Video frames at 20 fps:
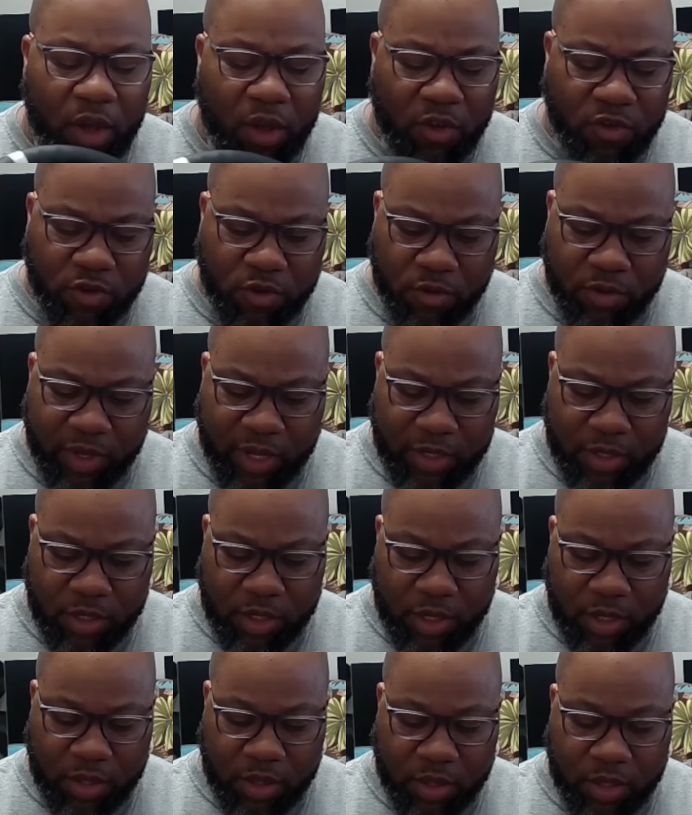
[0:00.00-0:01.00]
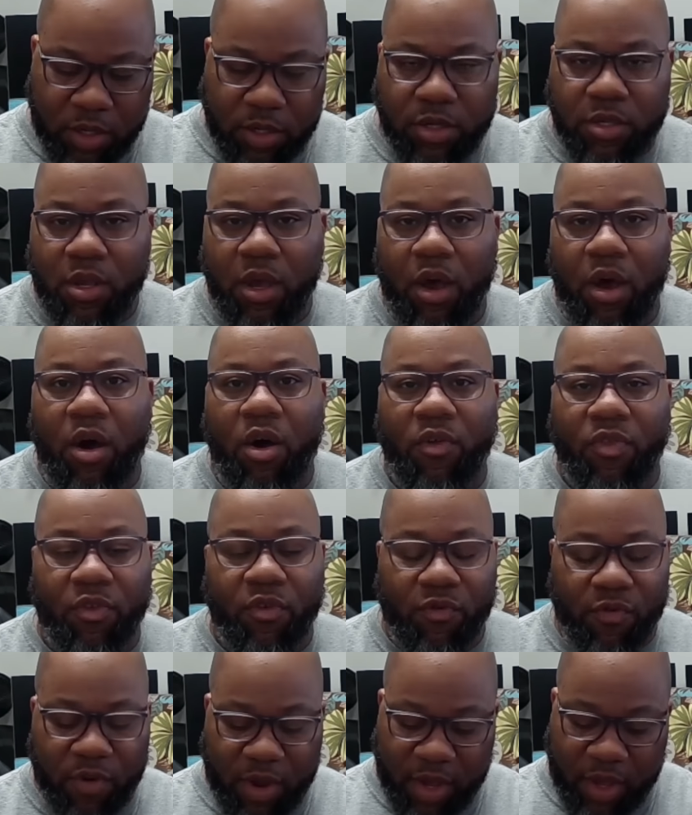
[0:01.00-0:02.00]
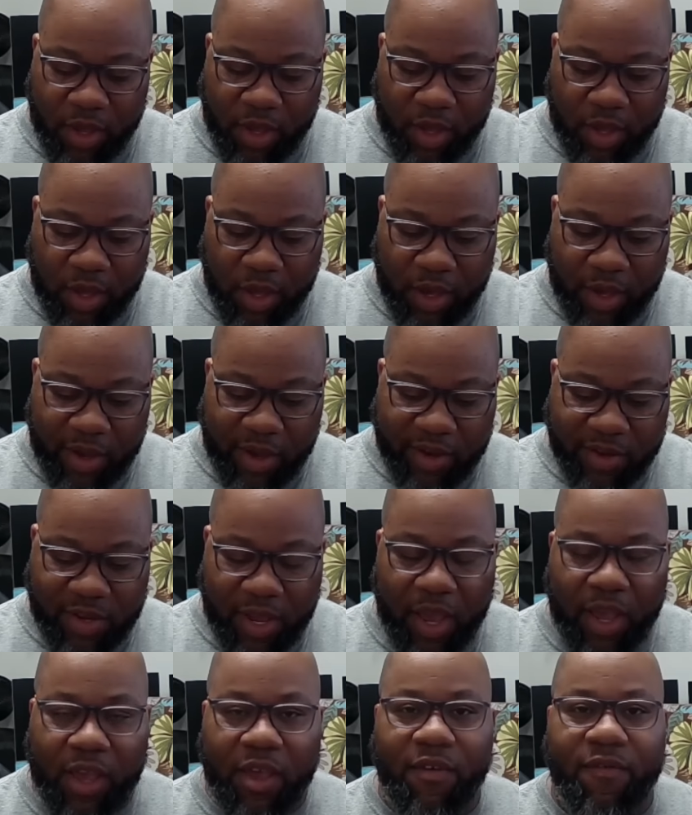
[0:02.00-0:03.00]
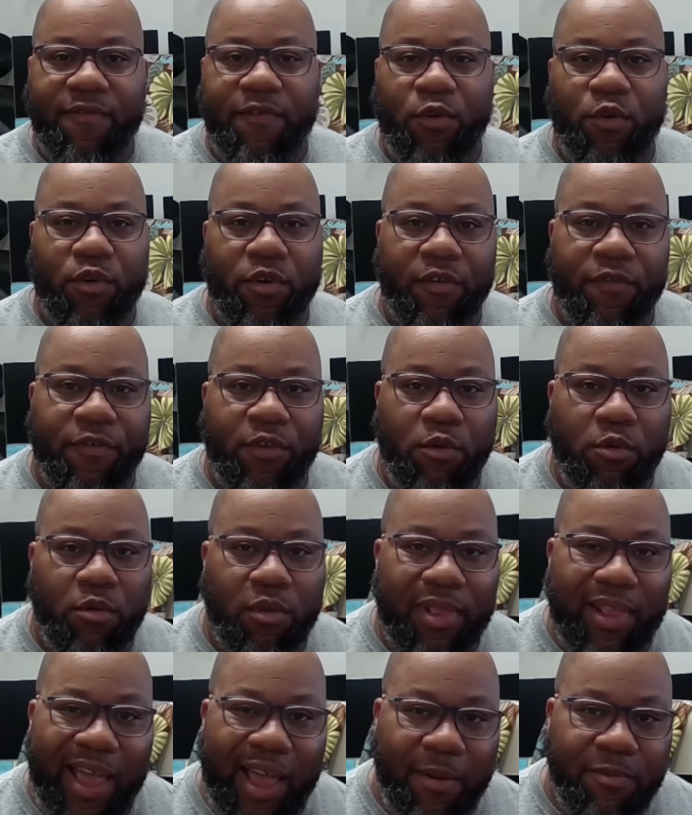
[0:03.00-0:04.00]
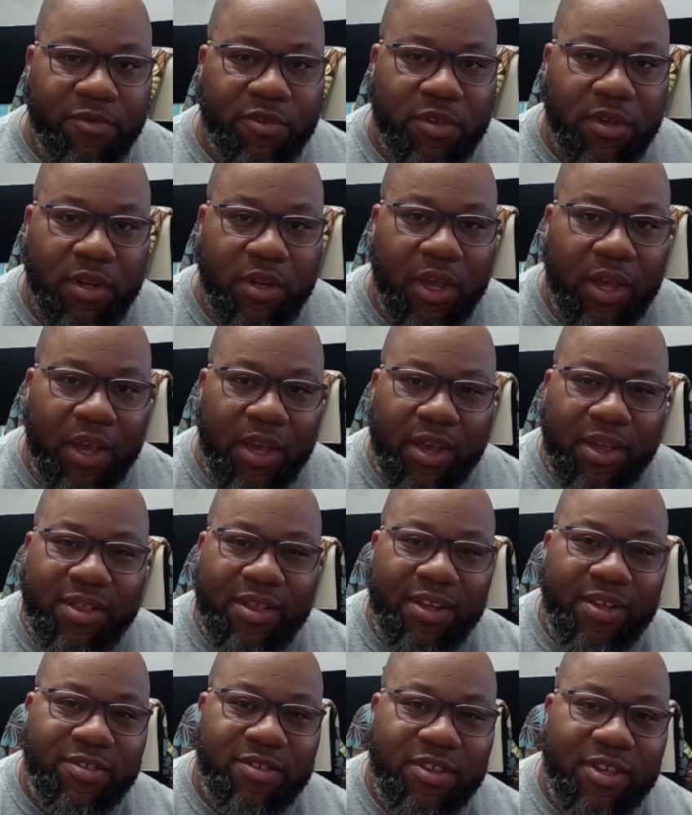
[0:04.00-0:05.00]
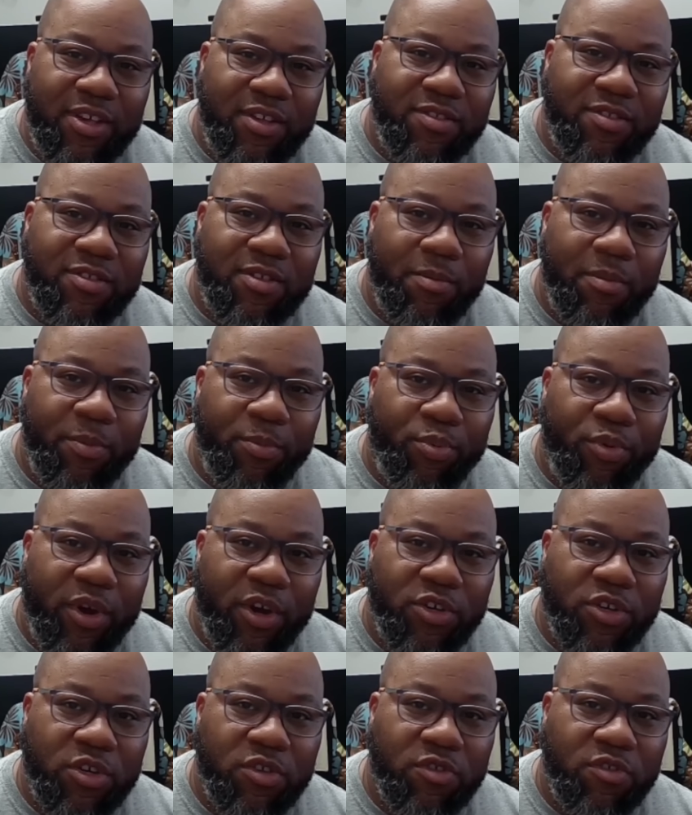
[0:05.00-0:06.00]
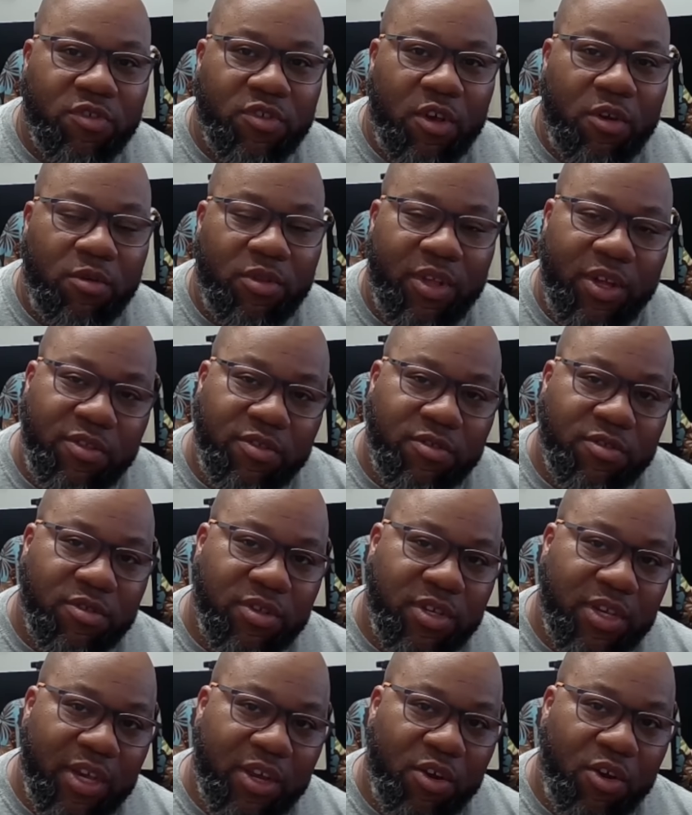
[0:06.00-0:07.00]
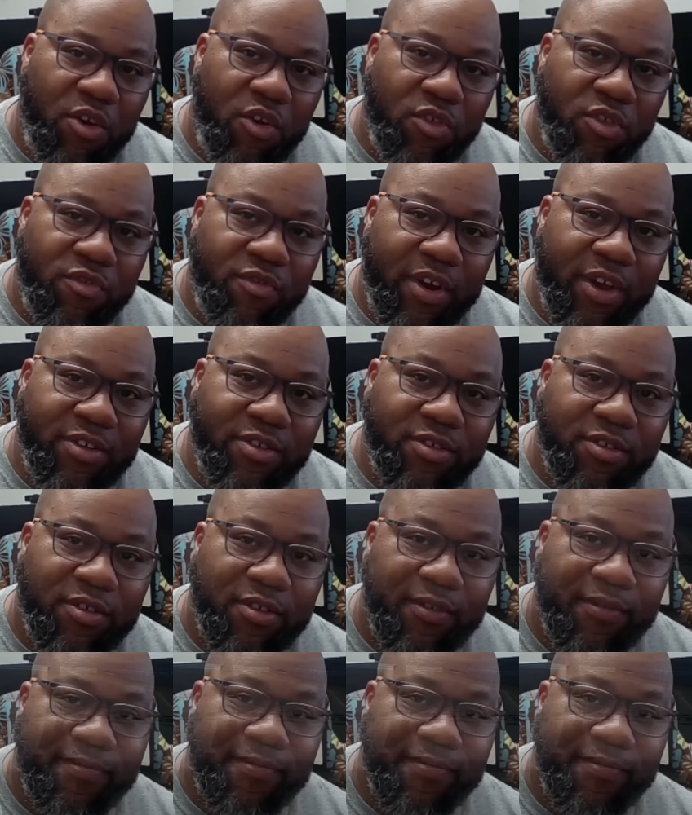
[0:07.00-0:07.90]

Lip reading: So let's get this on the rig, take it for a few laps, and let's get some impressions. So let's get on the race.